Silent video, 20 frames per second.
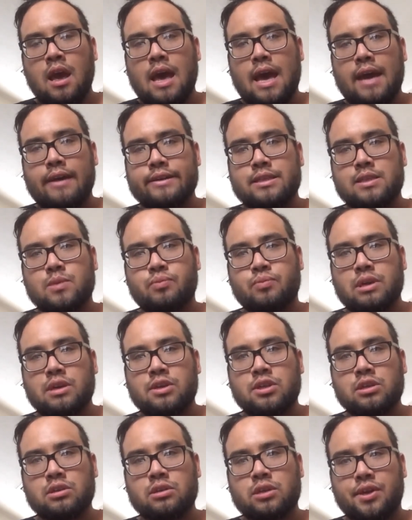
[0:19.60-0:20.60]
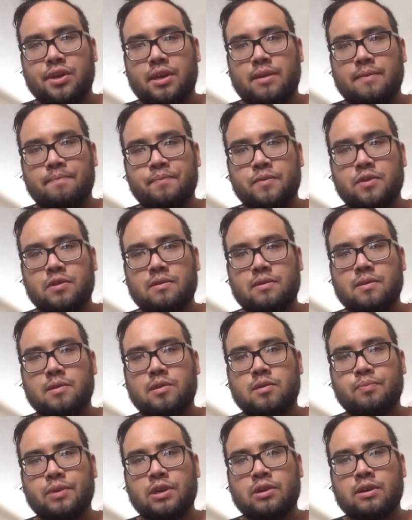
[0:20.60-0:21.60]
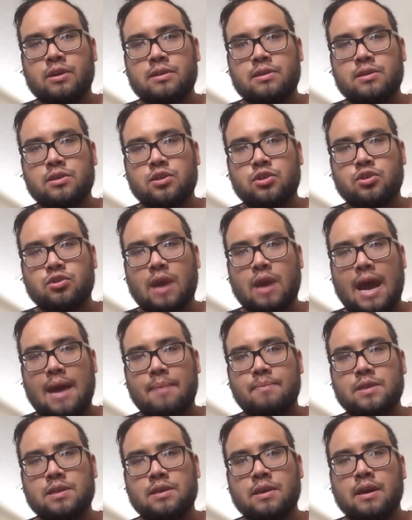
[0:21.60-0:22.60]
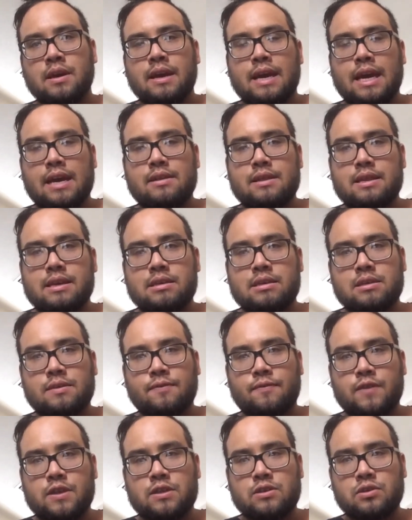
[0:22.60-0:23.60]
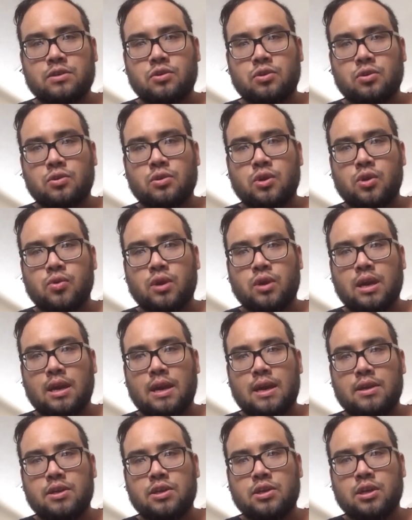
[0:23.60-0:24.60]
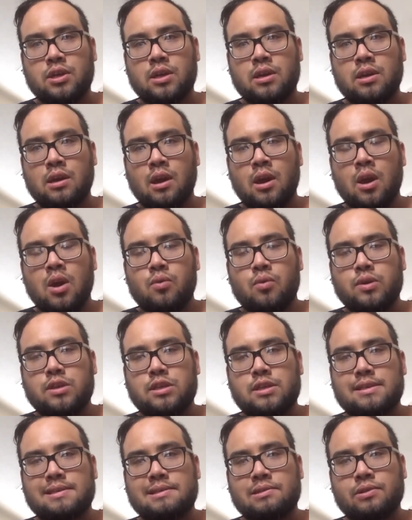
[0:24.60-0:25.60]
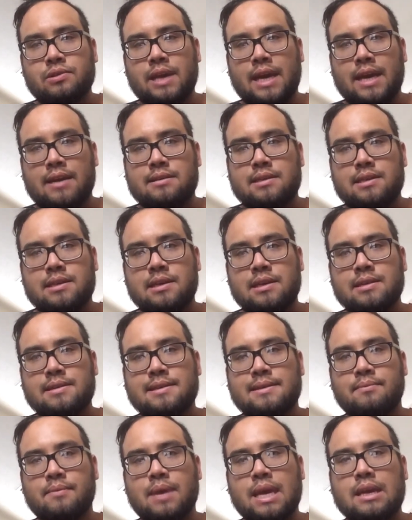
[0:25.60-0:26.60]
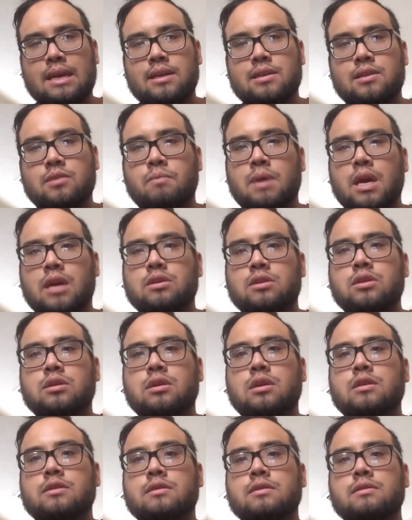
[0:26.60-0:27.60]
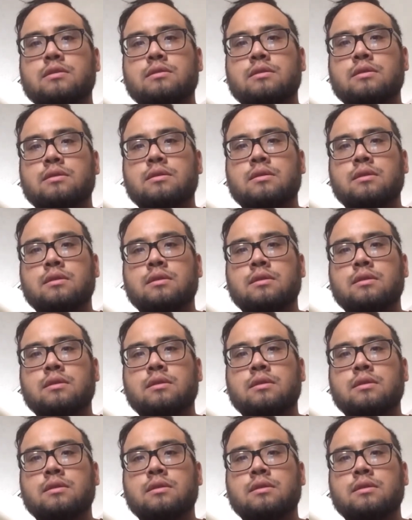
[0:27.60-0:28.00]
and especially to the spirits trapped in this physical location, which is linked to many dimensions.